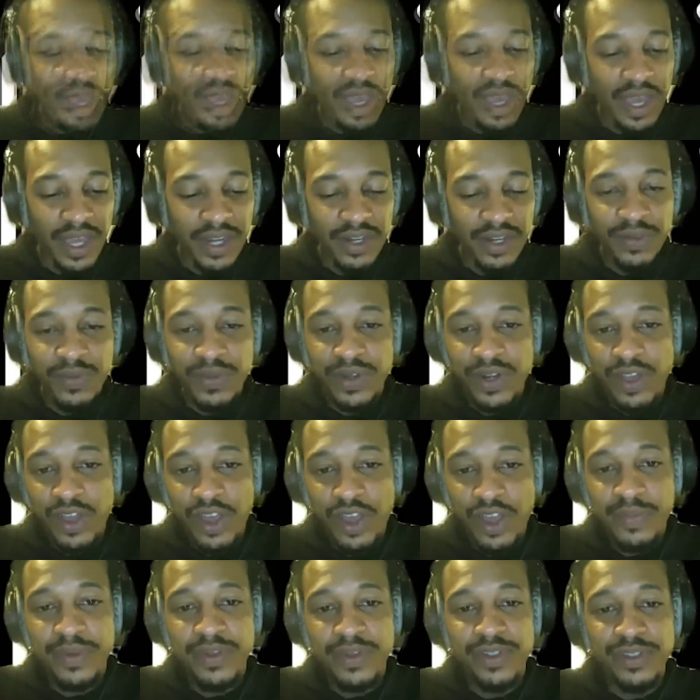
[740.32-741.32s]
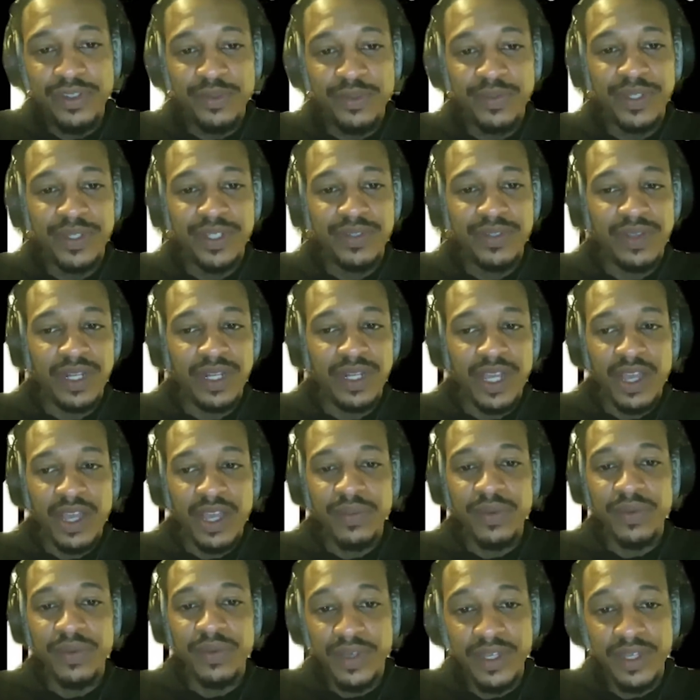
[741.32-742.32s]
I don't want to harp on it too much right now,
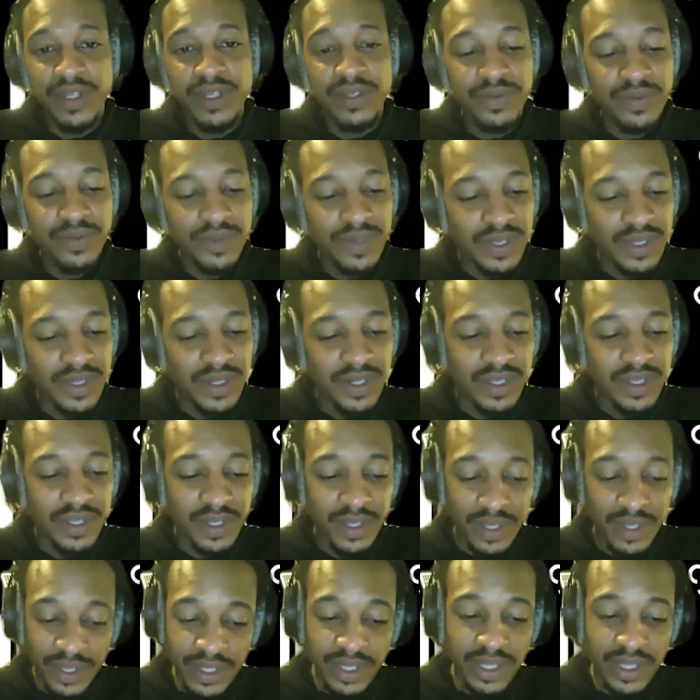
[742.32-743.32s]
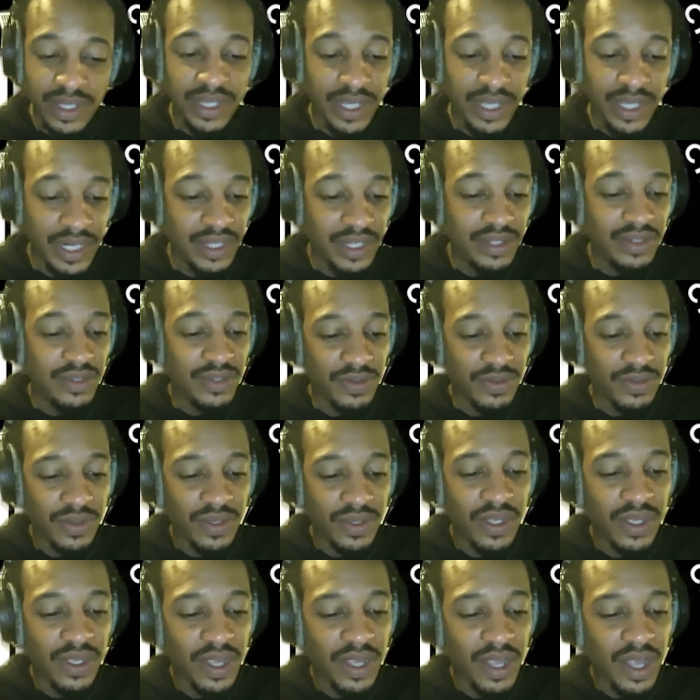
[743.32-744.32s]
but we're gonna we're gonna get into
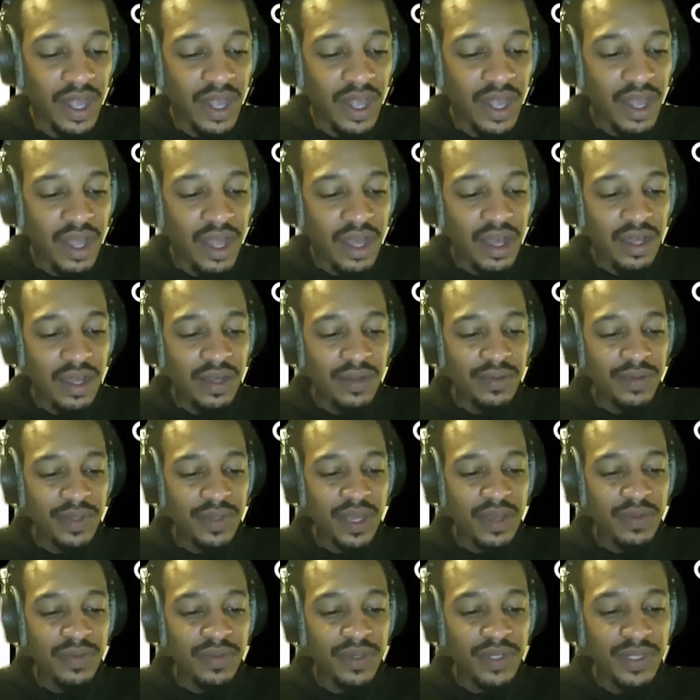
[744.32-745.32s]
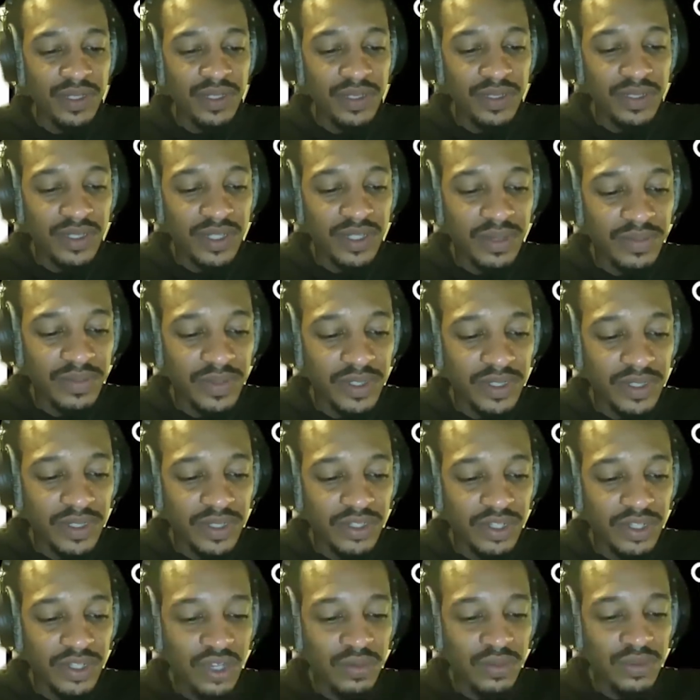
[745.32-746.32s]
it. Um, can we jump to
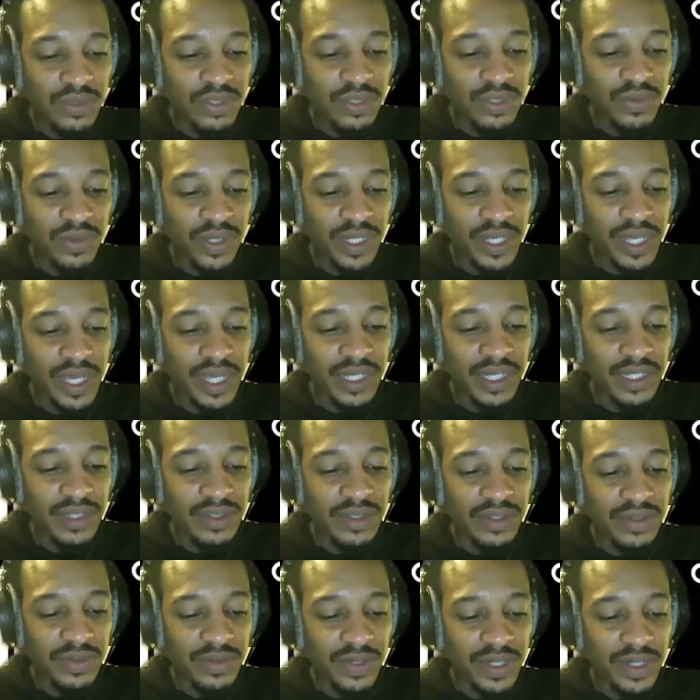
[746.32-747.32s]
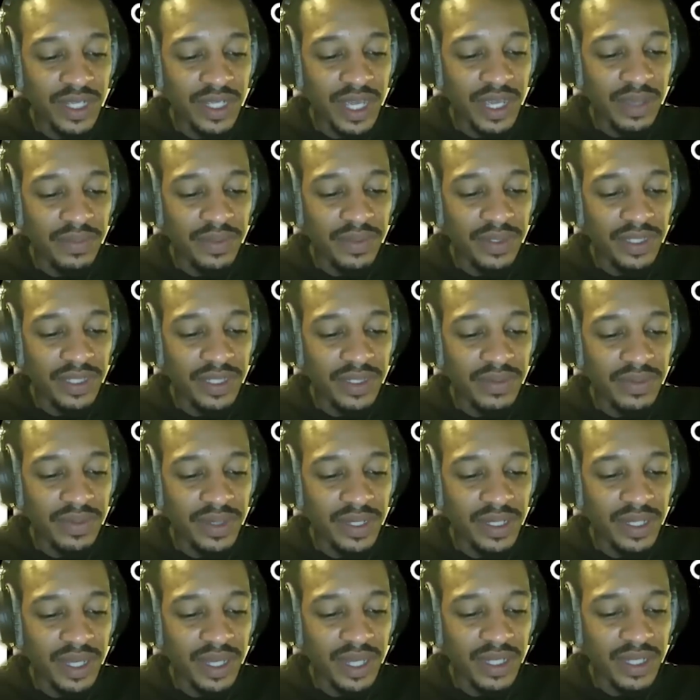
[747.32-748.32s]
Job twenty-eight and twenty-eight, please,
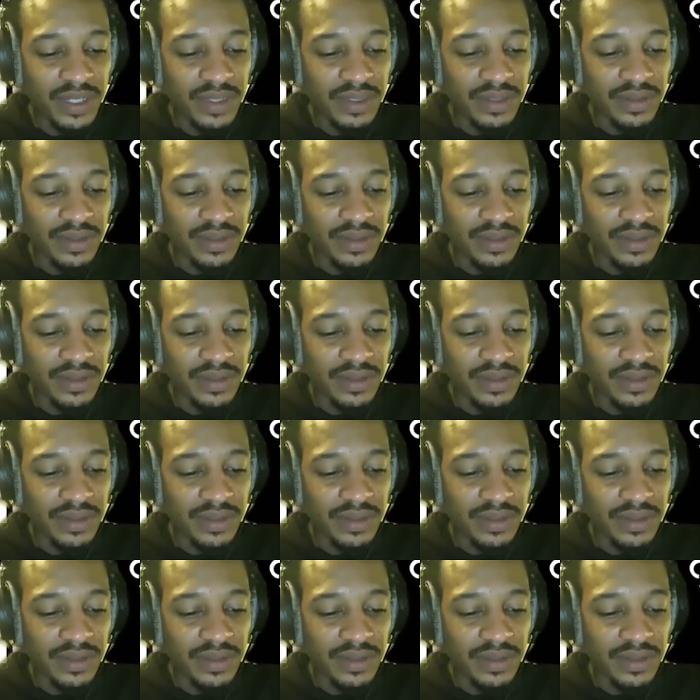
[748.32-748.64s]
Brother Kasafo?